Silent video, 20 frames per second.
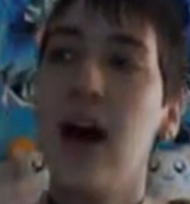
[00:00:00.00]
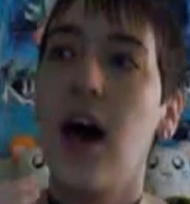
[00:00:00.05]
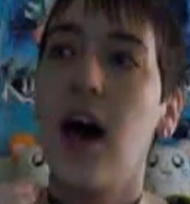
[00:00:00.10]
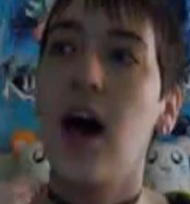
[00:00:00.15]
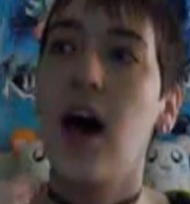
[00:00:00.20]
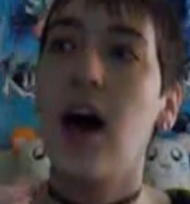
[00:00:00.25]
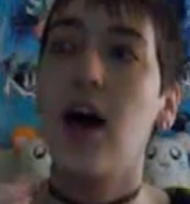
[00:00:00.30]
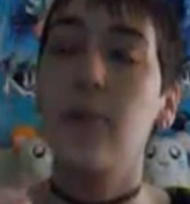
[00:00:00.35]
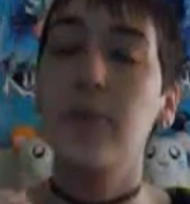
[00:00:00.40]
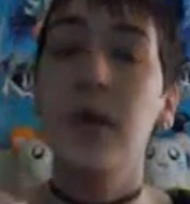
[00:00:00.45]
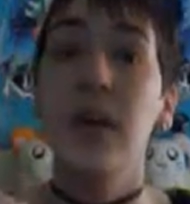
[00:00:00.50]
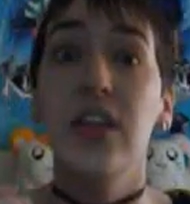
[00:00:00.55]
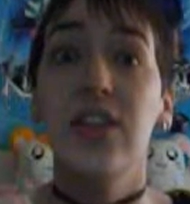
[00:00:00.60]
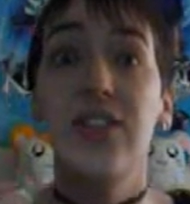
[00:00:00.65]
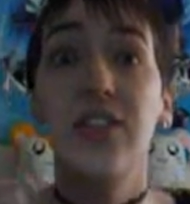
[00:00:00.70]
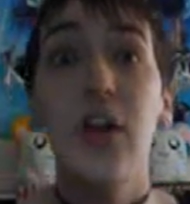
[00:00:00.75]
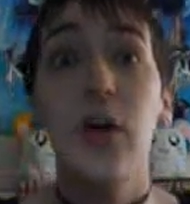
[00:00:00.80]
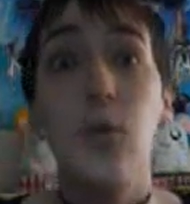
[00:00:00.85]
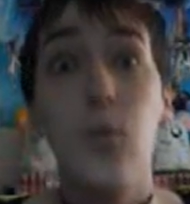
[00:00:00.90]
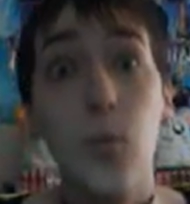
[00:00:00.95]
Um,
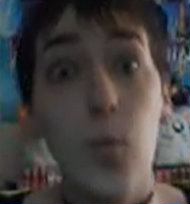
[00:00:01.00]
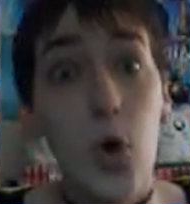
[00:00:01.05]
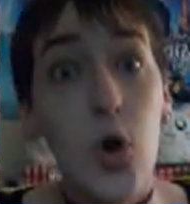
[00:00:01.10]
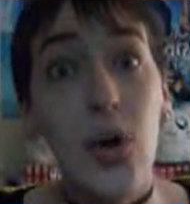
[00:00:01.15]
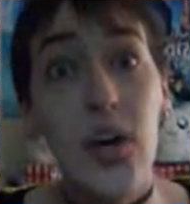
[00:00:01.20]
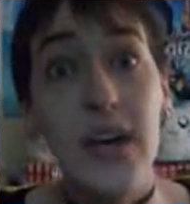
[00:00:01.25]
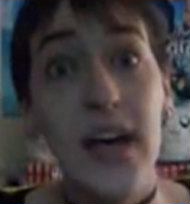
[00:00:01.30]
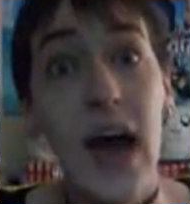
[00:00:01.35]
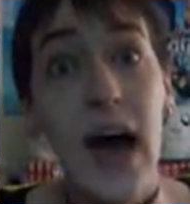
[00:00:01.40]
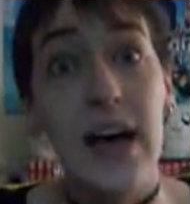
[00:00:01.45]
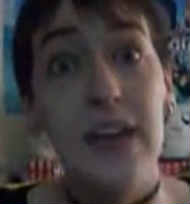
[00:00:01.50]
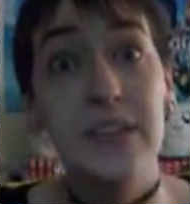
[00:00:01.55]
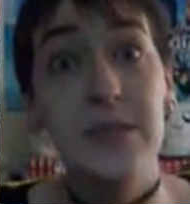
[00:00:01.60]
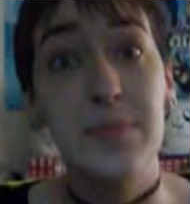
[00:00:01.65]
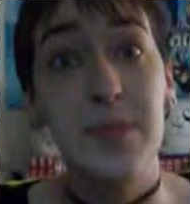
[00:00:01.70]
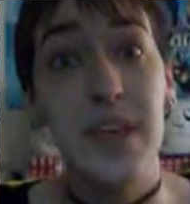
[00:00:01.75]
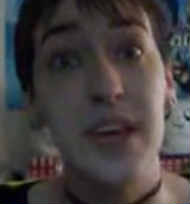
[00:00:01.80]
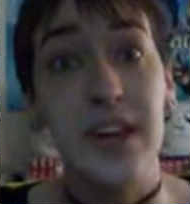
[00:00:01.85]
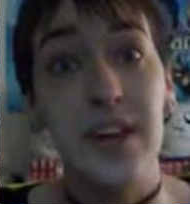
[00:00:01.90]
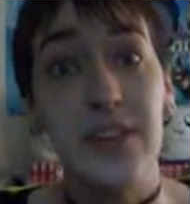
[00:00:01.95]
there were
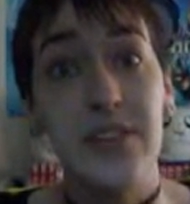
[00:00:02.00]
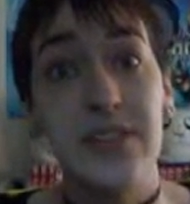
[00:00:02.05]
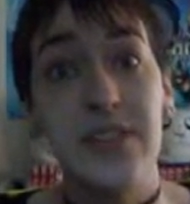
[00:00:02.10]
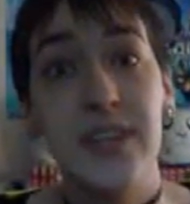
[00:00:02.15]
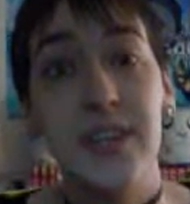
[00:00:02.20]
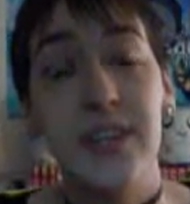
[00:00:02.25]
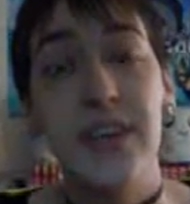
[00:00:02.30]
cosplayers,